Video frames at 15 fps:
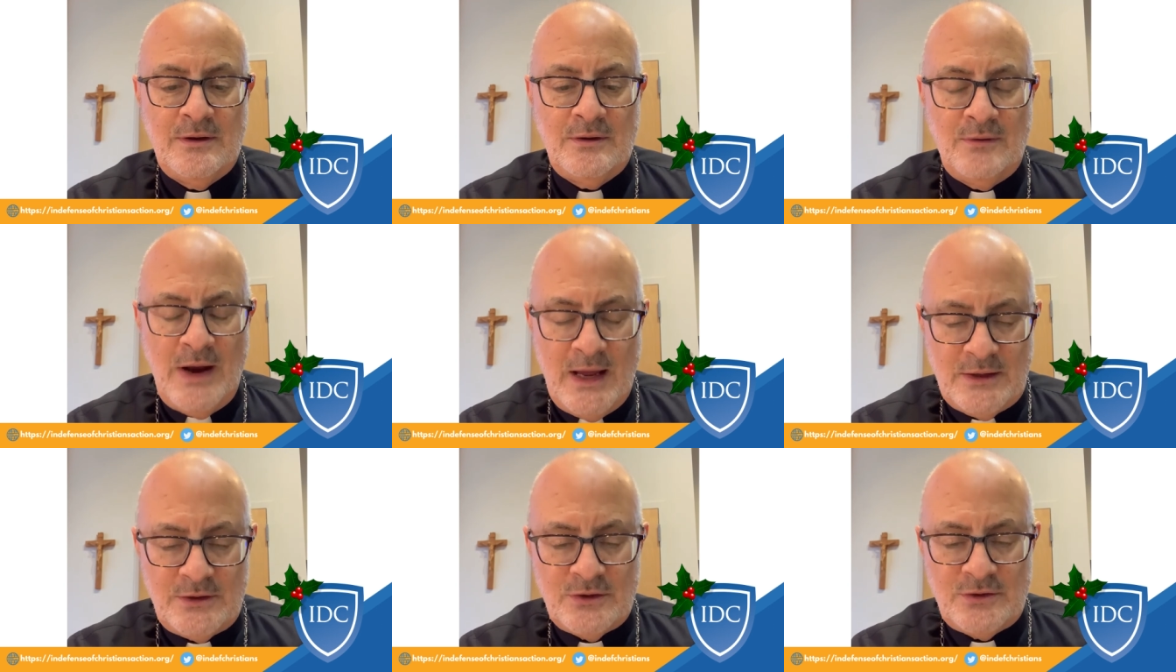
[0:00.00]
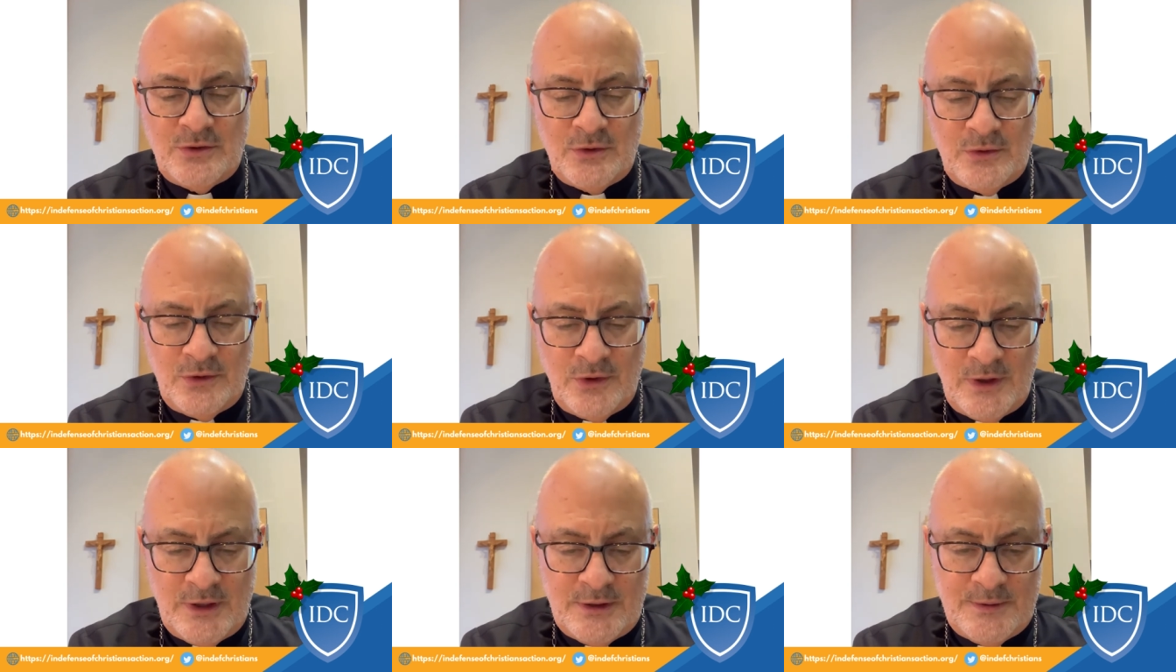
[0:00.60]
Grant us, O
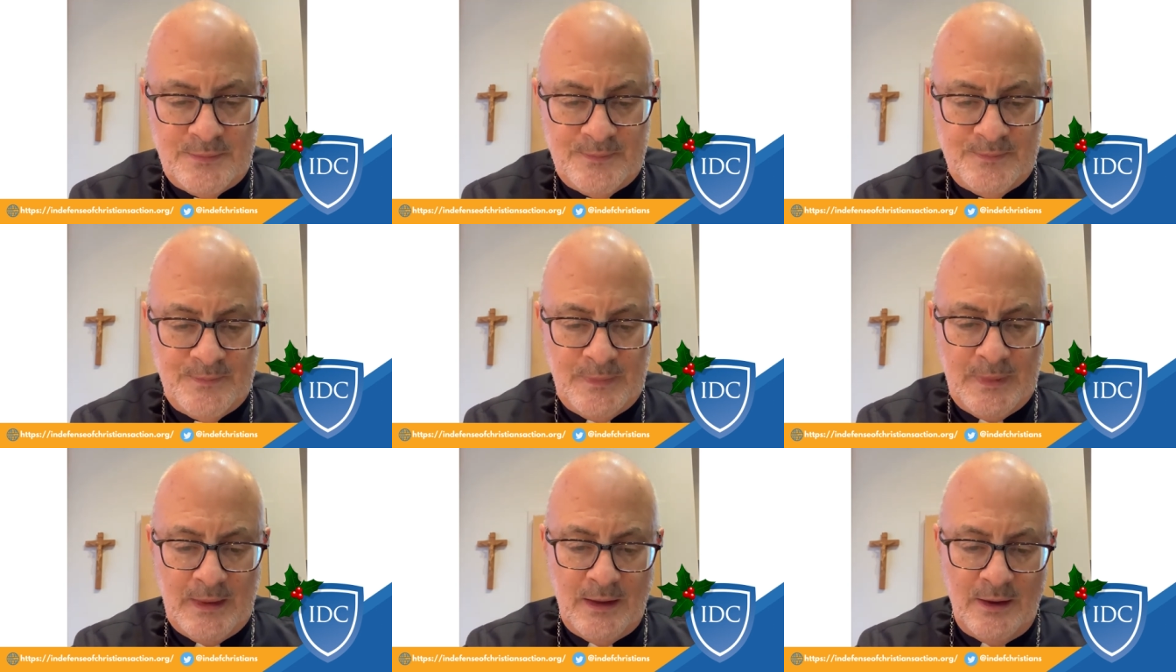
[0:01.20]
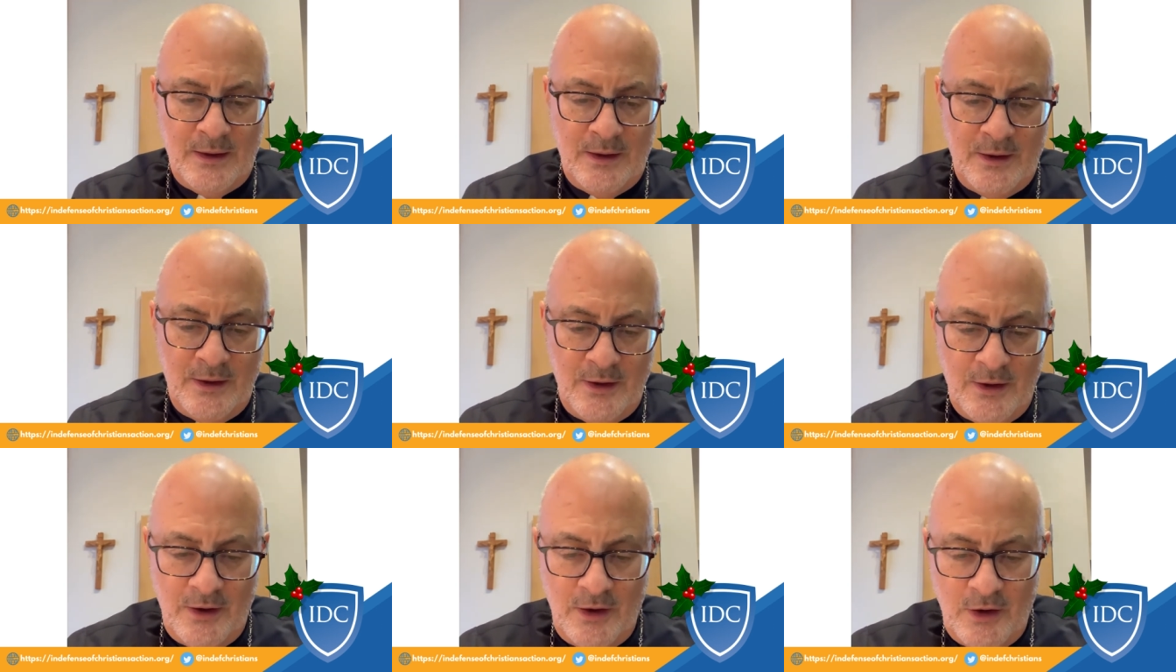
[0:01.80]
Lord,
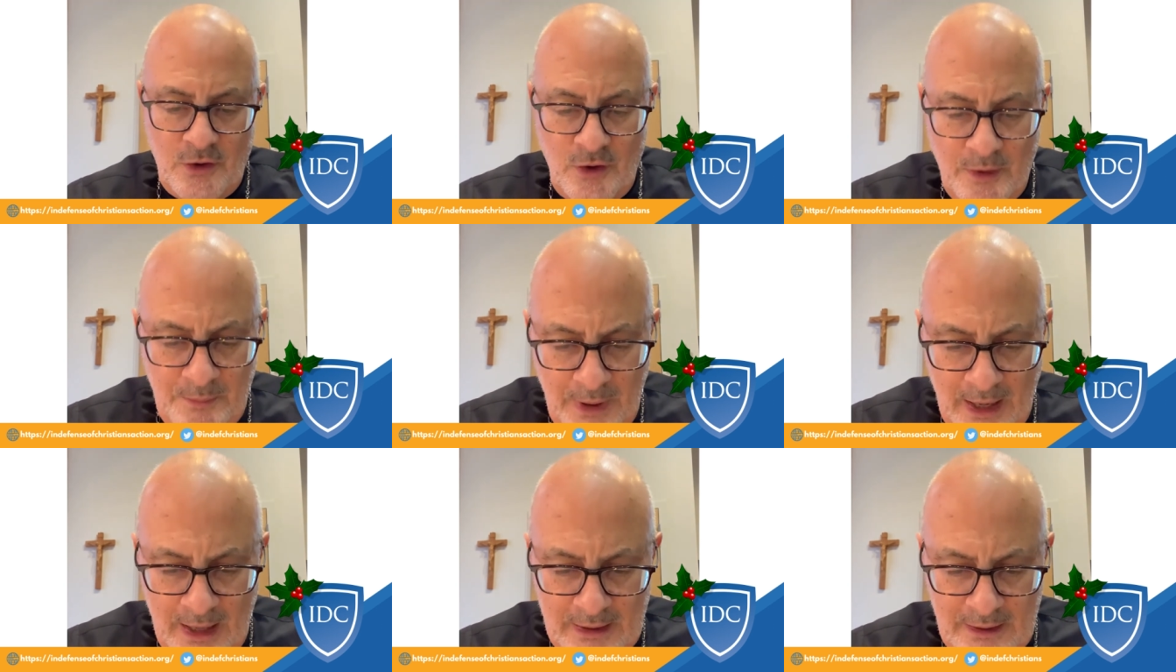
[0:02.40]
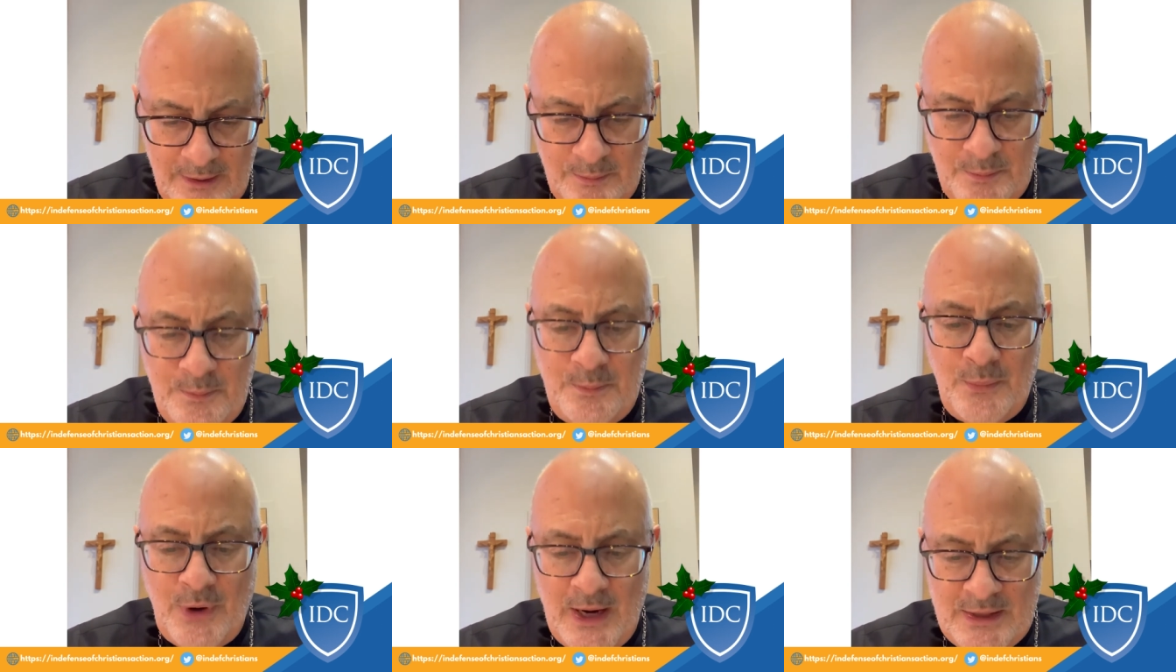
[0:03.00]
your abiding
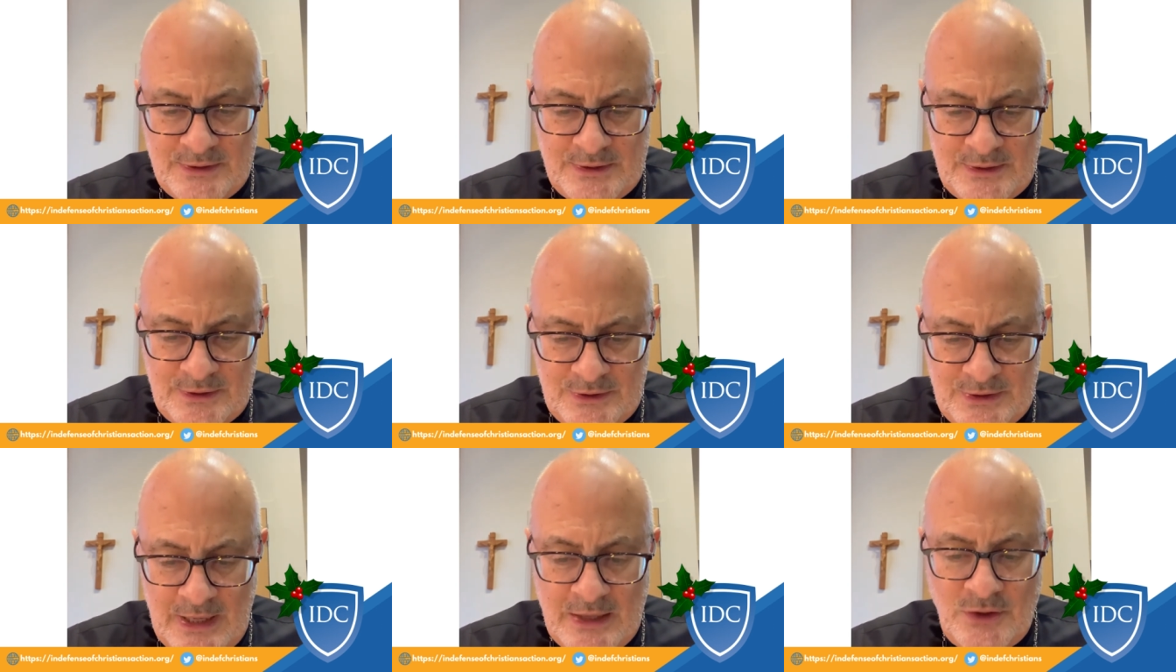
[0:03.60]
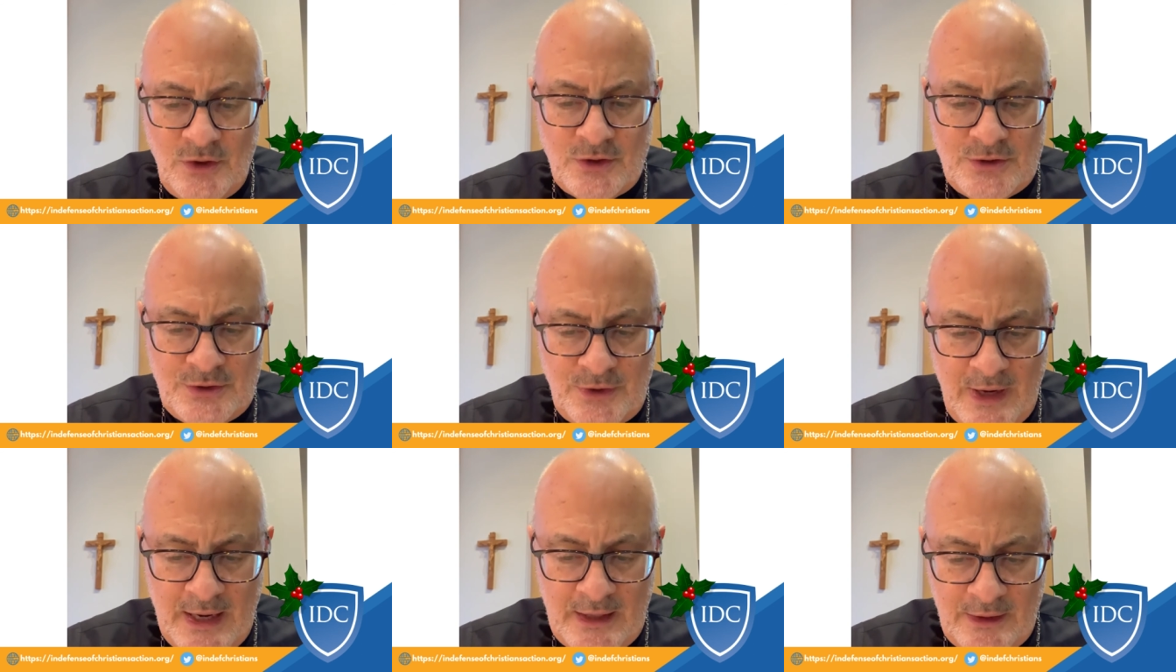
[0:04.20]
presence and your
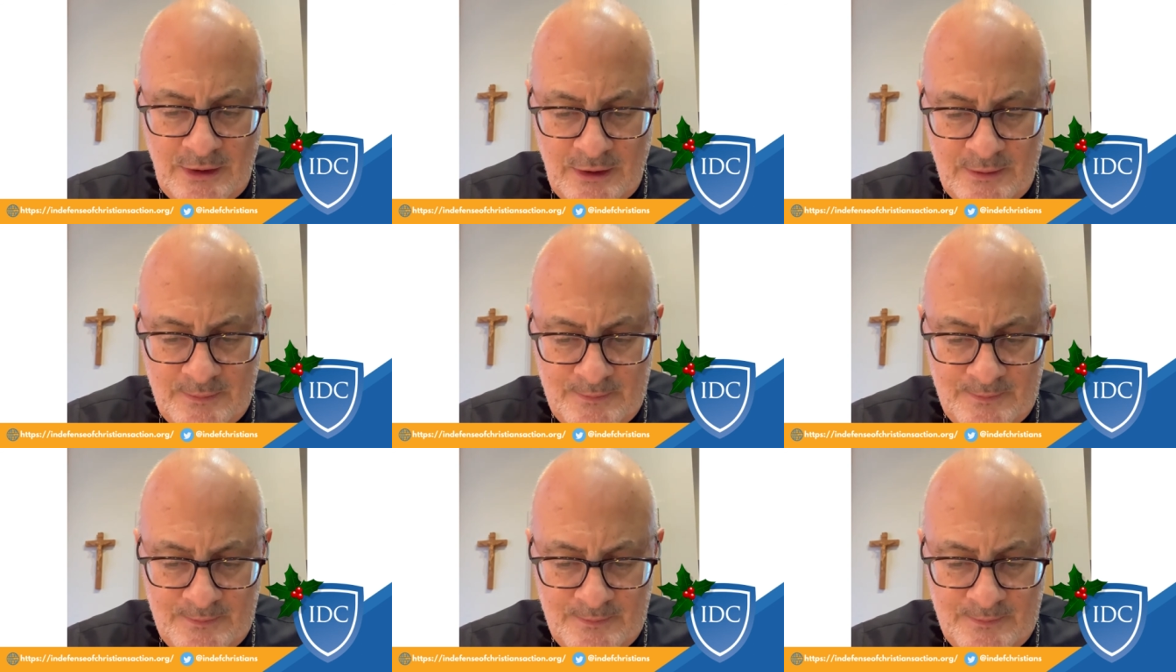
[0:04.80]
strength.